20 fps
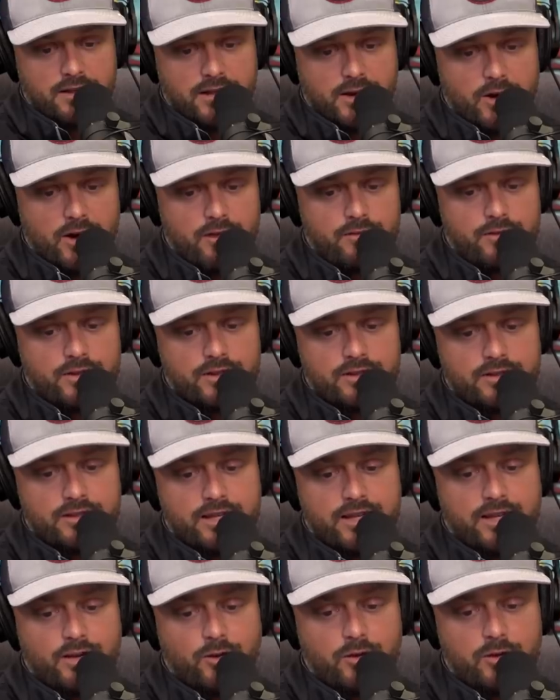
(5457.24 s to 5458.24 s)
However,
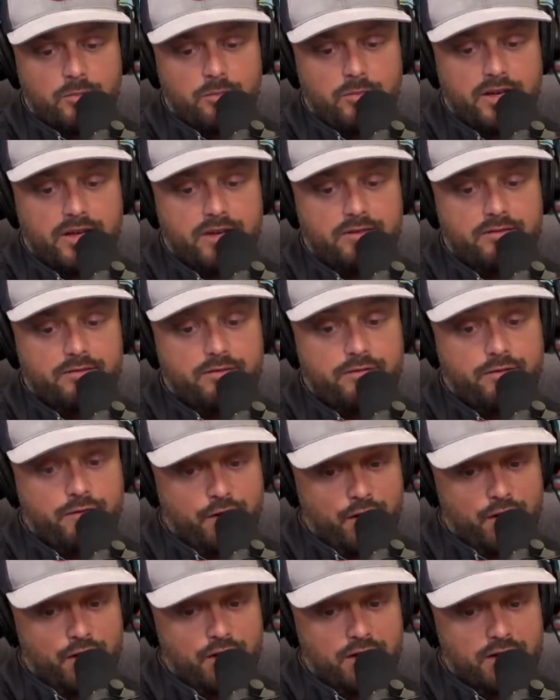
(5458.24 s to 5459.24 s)
it only bit
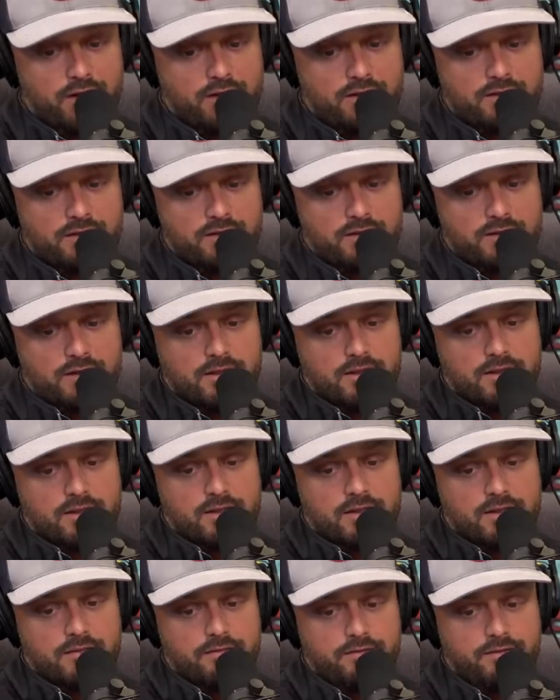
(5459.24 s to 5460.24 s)
fur,
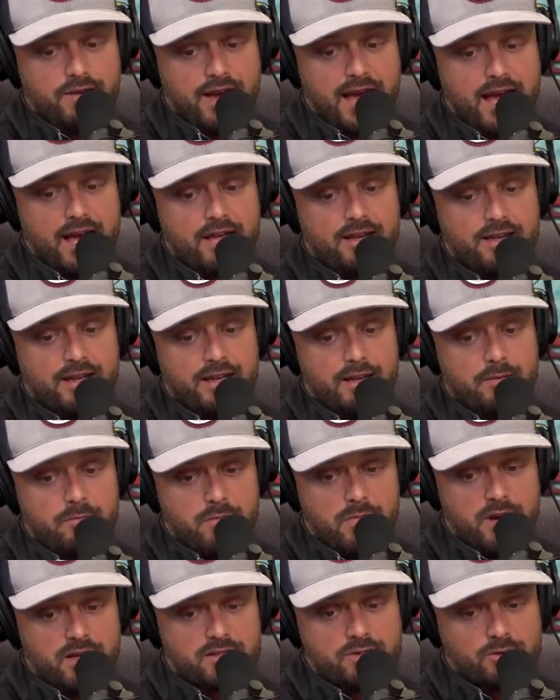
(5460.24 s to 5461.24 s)
fat,
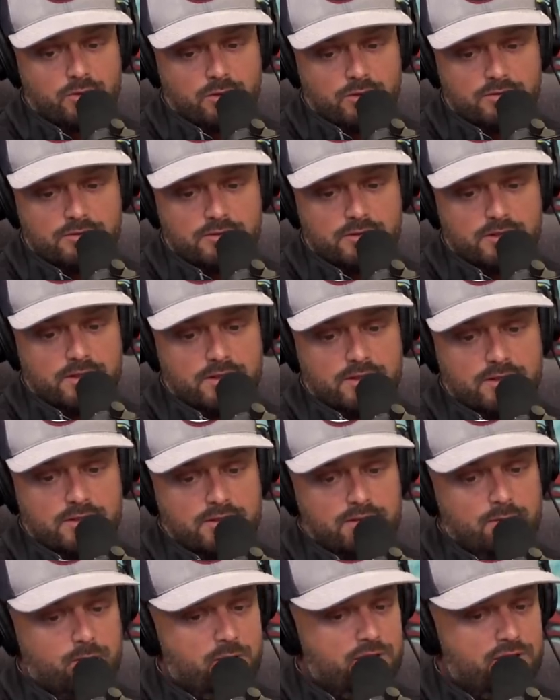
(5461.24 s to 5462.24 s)
and muscle.
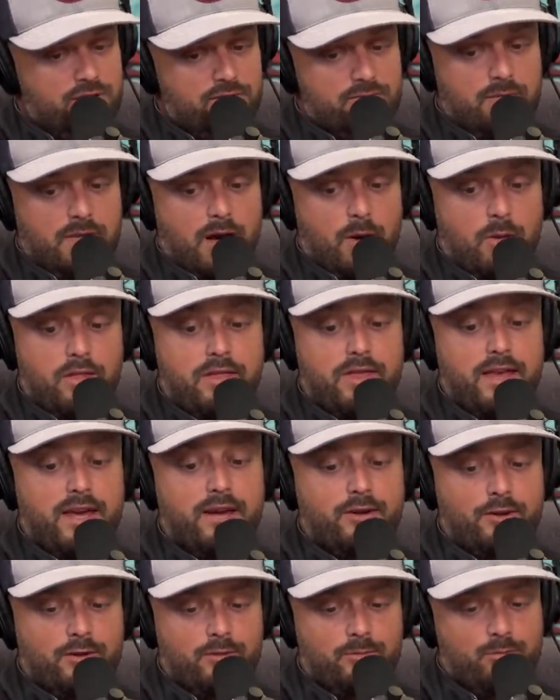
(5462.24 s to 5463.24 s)
Which I would
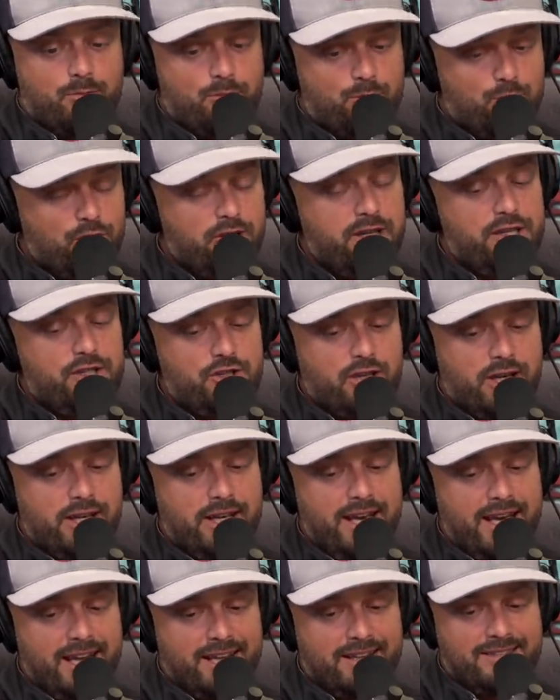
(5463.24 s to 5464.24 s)
think are pretty
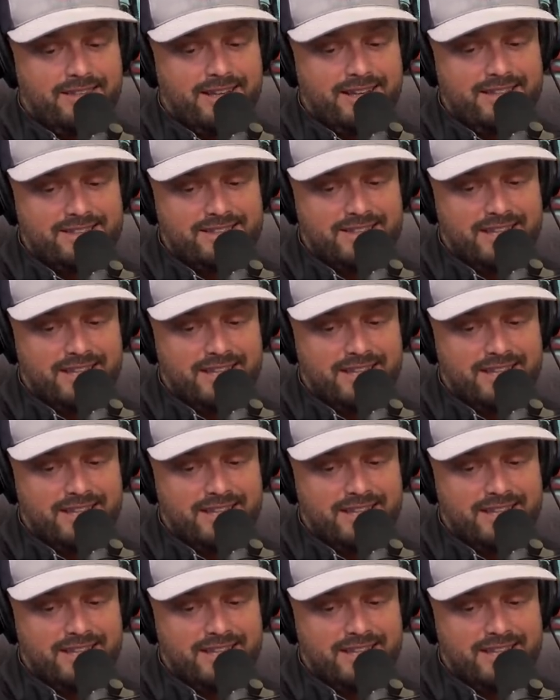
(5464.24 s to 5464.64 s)
gigantic things